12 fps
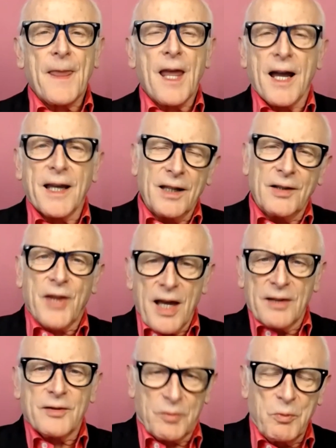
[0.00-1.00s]
I guess
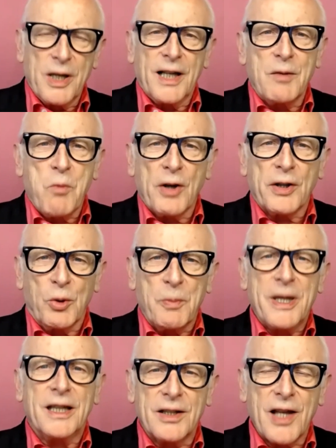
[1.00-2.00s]
that's really what you mean,